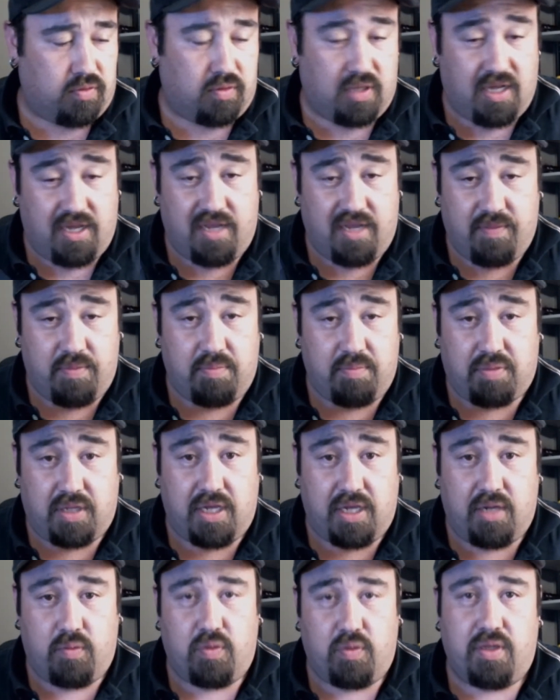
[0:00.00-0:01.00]
I have been
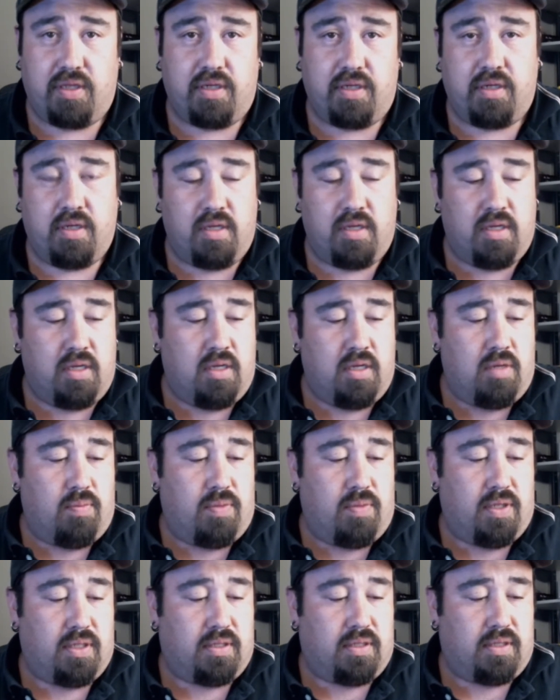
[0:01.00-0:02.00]
playing with it,
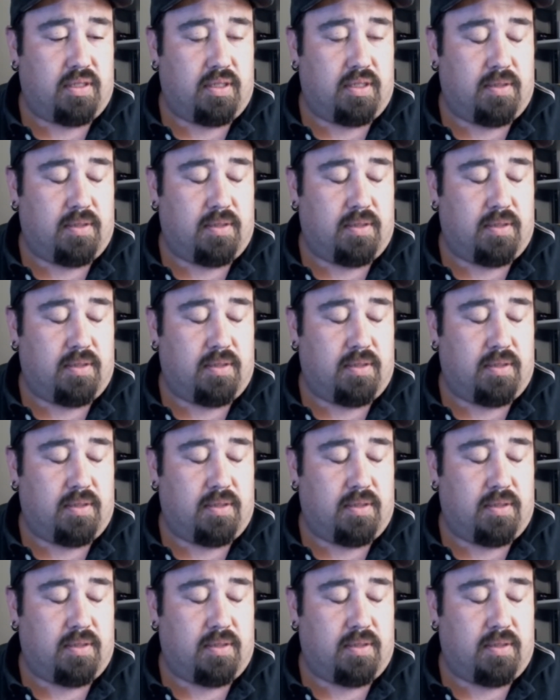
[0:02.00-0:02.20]
but